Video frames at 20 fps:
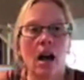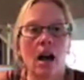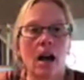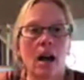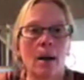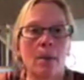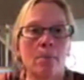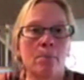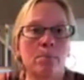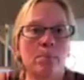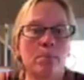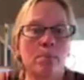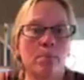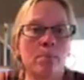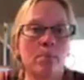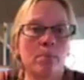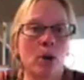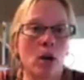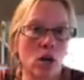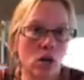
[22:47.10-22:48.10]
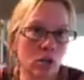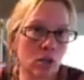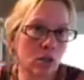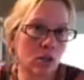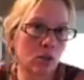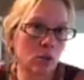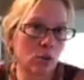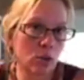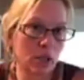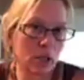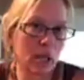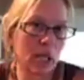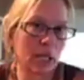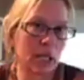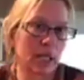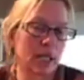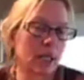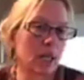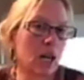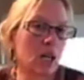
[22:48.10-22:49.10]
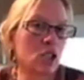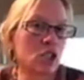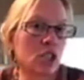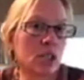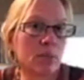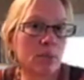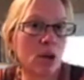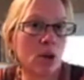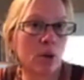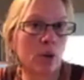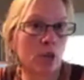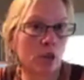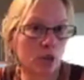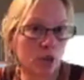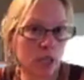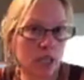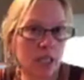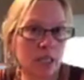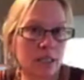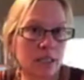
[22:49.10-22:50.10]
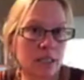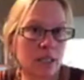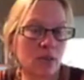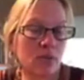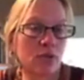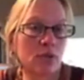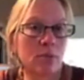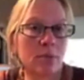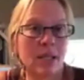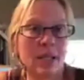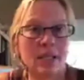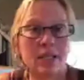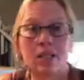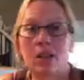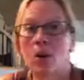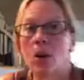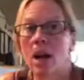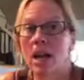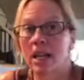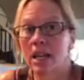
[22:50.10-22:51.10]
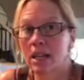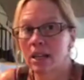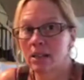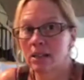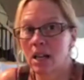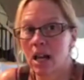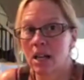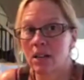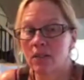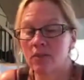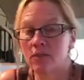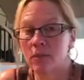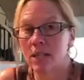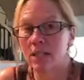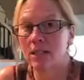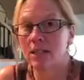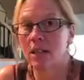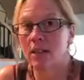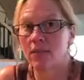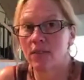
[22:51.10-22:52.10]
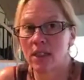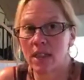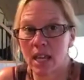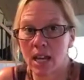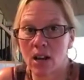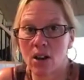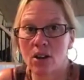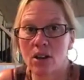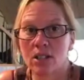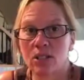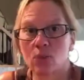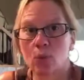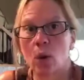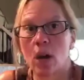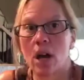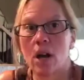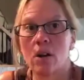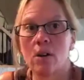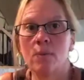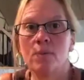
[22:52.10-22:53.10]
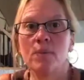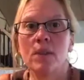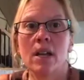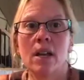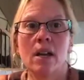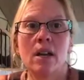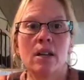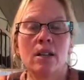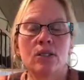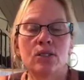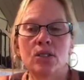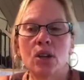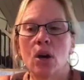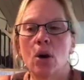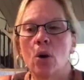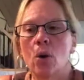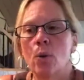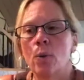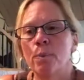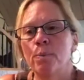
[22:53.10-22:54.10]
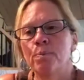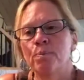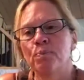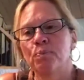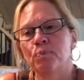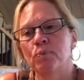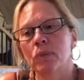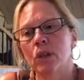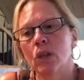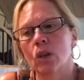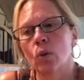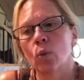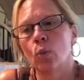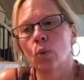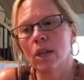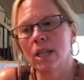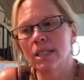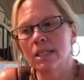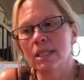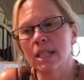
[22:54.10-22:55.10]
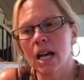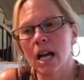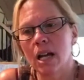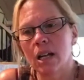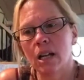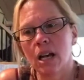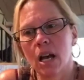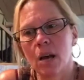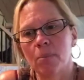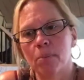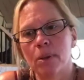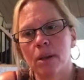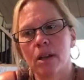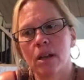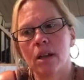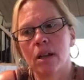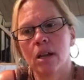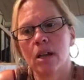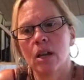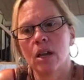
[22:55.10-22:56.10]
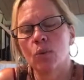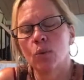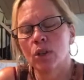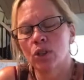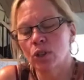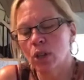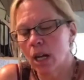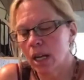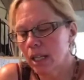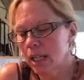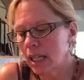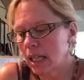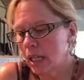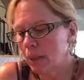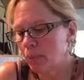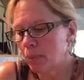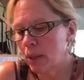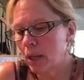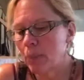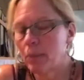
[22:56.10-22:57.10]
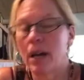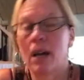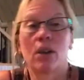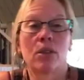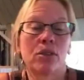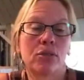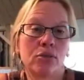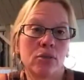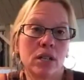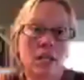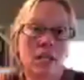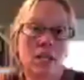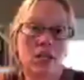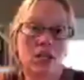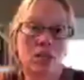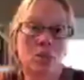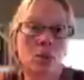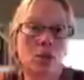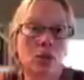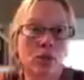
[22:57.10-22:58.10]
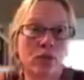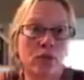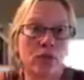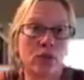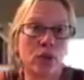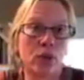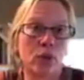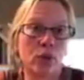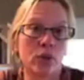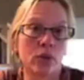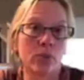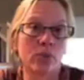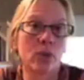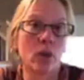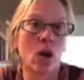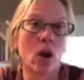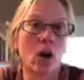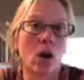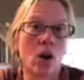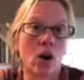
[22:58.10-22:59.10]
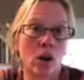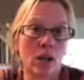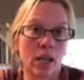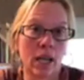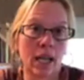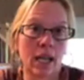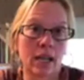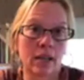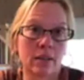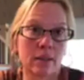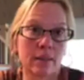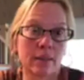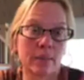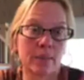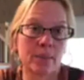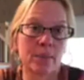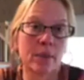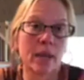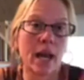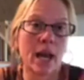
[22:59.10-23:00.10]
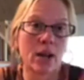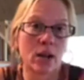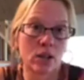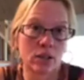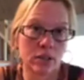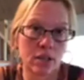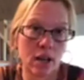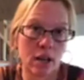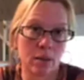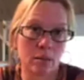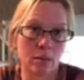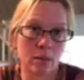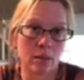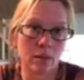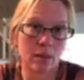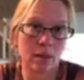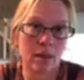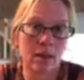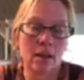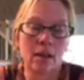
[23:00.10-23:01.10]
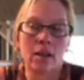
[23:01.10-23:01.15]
um, bulk organic non G M O ingredients in for me, so I get a lot of my stuff there as well. So we stock up. We try to keep about three years worth of food on hand at all times.